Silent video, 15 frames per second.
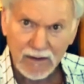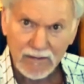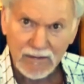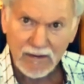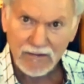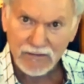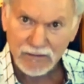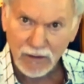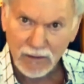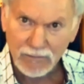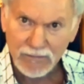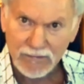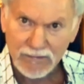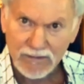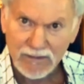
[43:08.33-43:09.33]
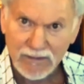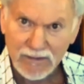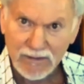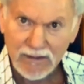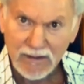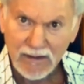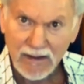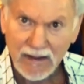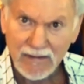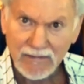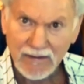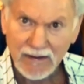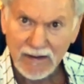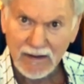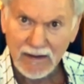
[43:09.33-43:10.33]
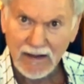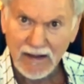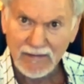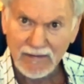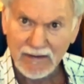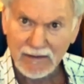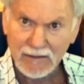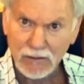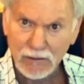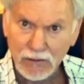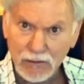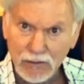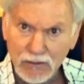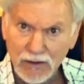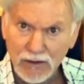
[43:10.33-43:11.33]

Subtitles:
they softened, and they learned